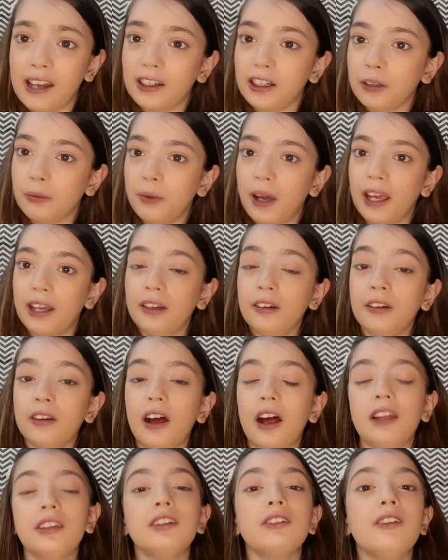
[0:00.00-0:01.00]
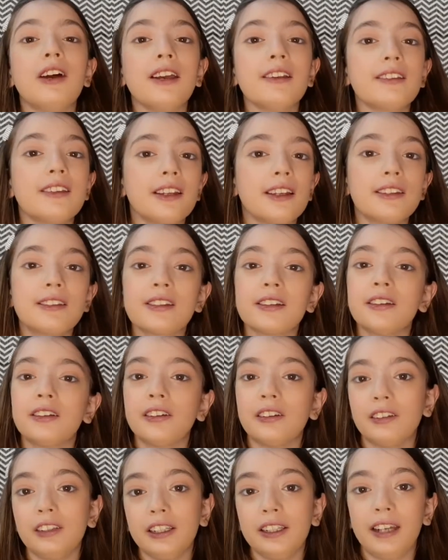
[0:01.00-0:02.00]
in mind otherwise it's a
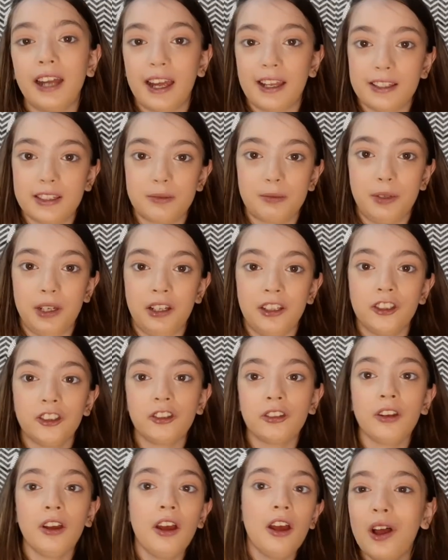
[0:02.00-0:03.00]
really nice blush